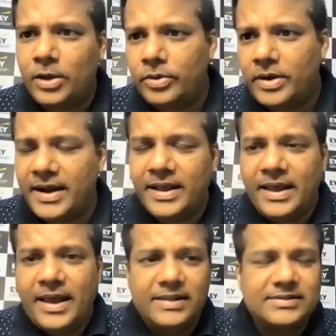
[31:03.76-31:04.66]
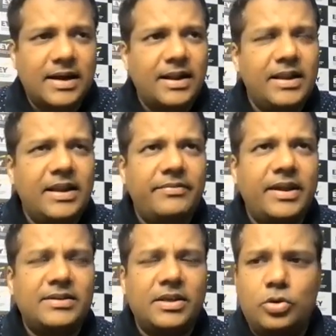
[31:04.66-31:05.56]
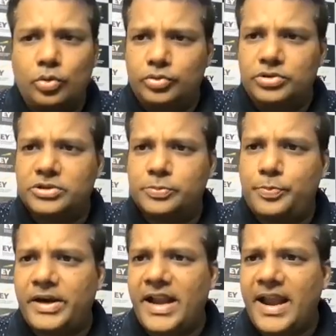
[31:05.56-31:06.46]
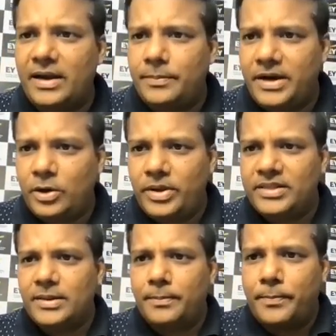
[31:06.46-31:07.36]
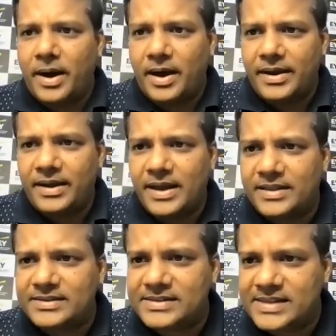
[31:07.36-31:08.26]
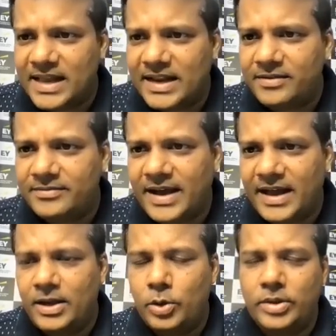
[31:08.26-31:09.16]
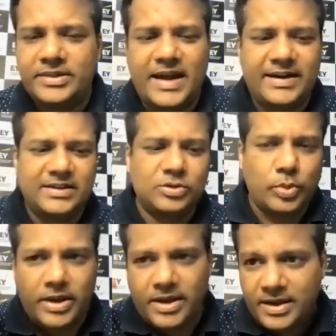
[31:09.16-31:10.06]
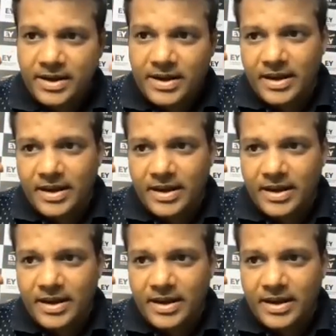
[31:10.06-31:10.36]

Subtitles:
right? And certainly if there is a huge spread between the buying and selling value, and that is where